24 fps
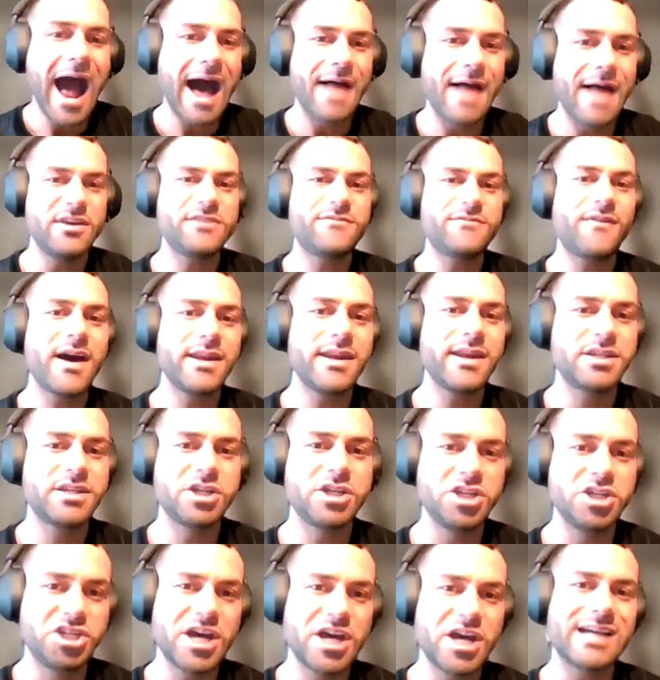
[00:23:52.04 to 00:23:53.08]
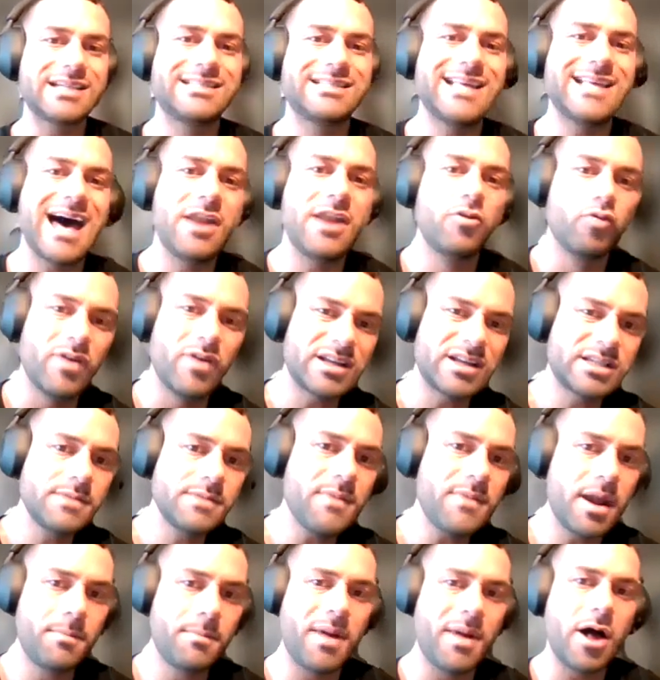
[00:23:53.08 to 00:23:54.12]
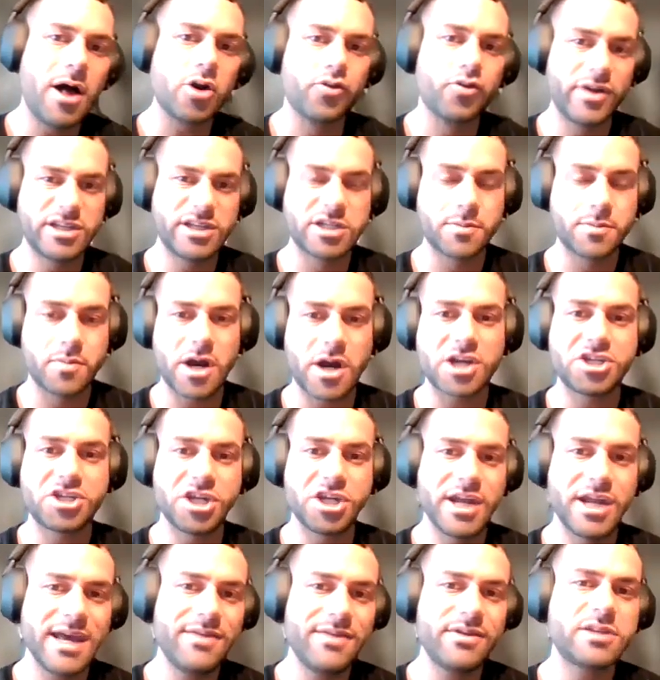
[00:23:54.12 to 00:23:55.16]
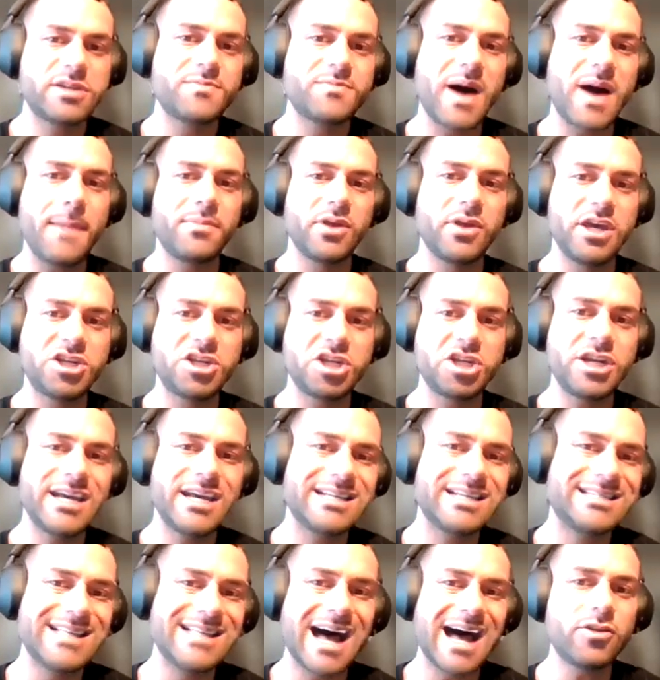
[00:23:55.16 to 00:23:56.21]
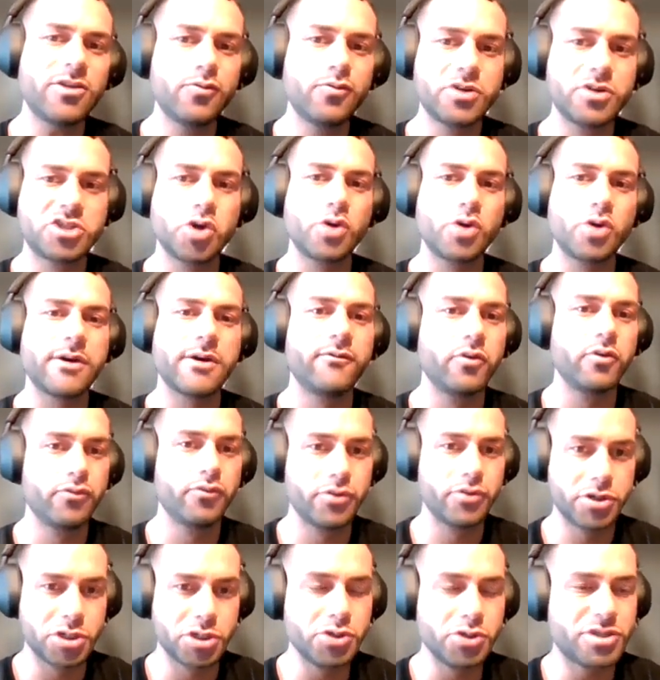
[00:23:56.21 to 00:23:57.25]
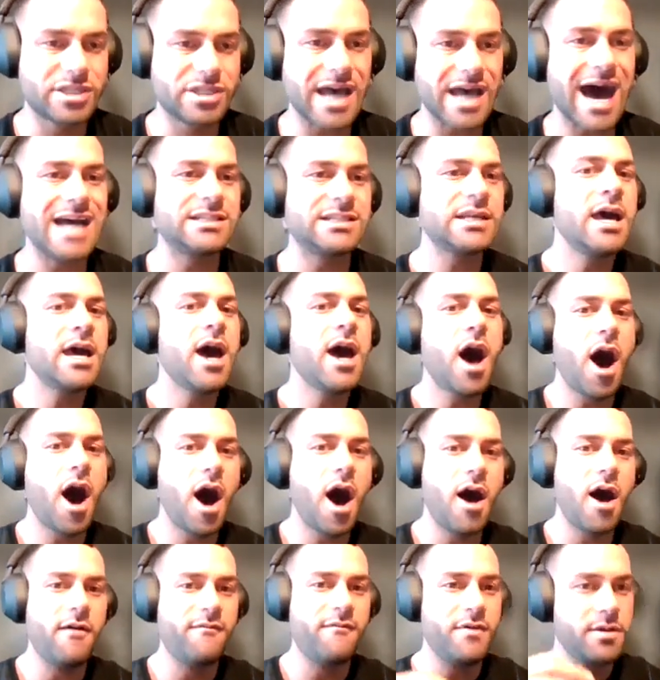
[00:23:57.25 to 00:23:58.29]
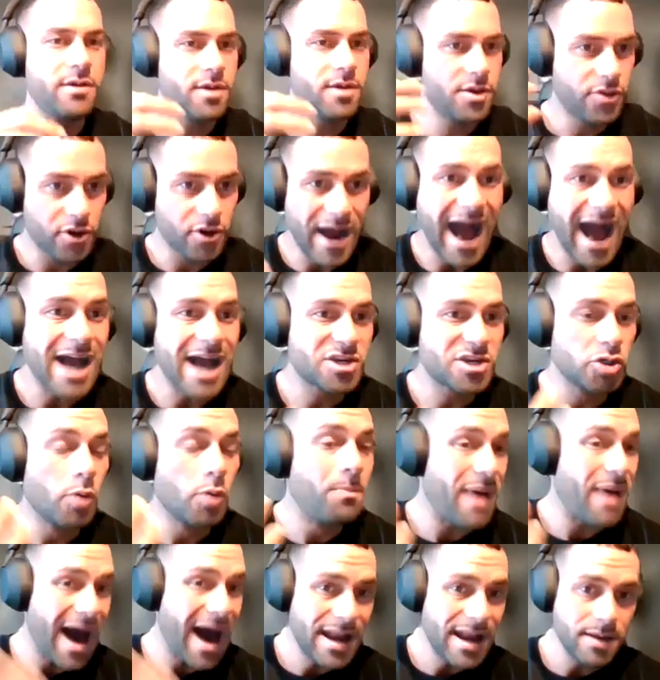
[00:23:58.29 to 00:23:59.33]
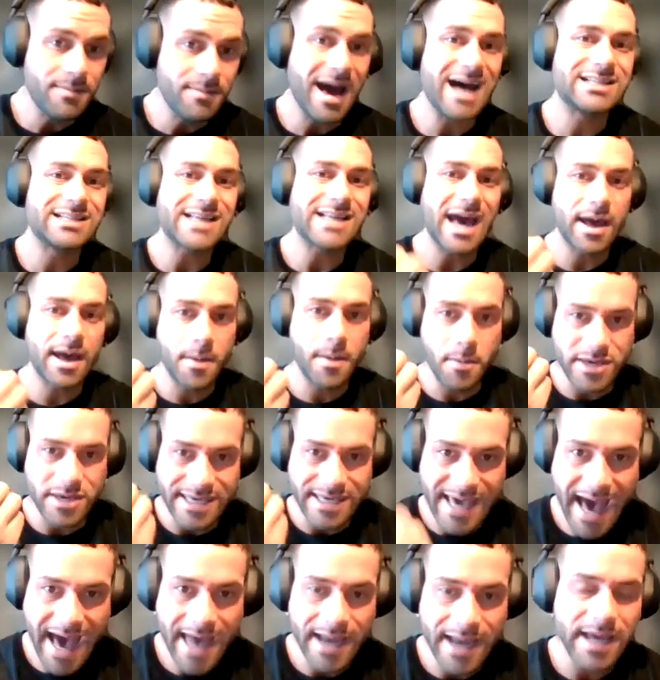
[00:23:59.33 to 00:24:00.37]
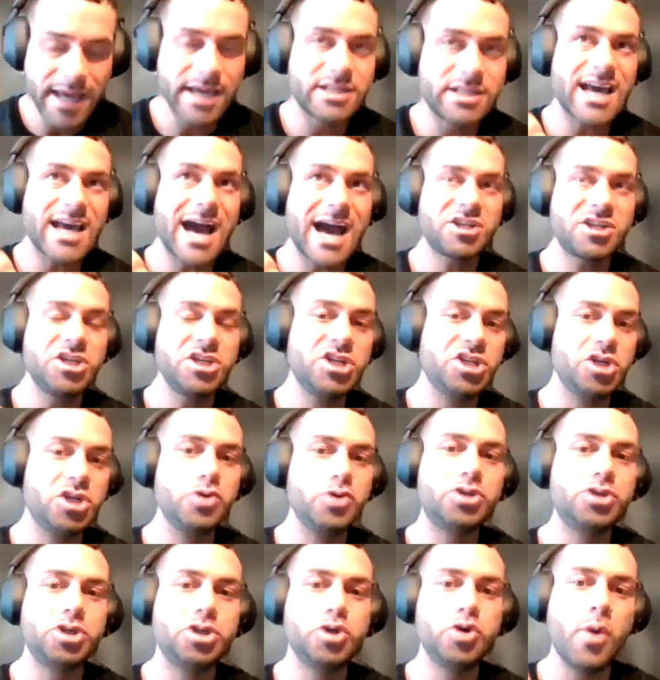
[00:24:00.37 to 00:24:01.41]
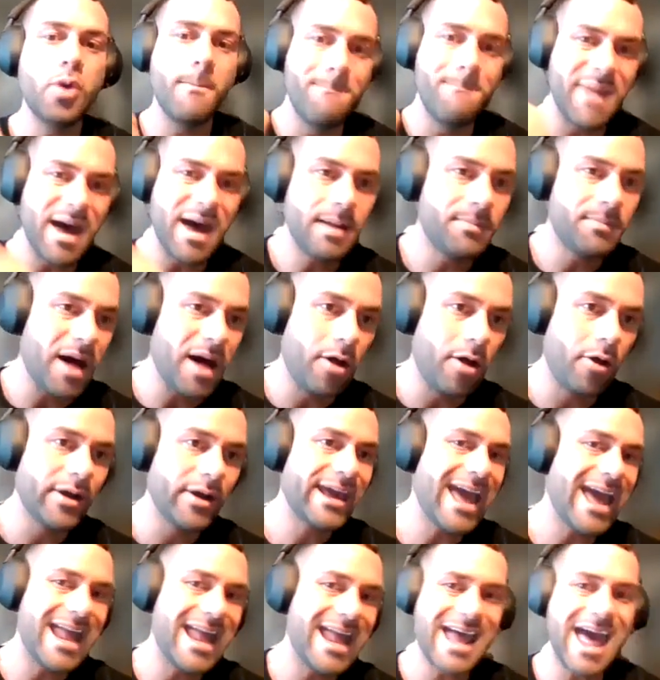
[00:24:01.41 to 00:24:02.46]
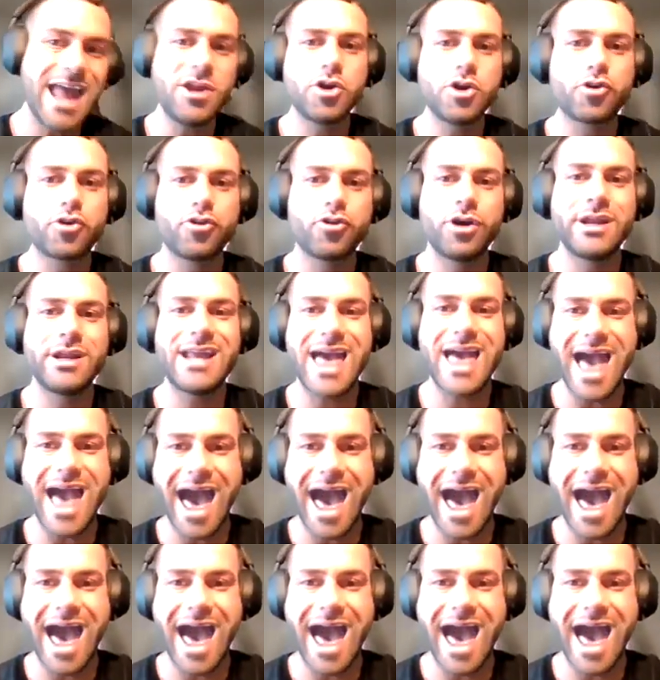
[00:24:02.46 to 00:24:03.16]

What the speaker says: And these findings suggest that resting metabolic rate suppression in this population is not the result of a reduced size of their actual body mass, yet it's actually due to metabolic and endocrine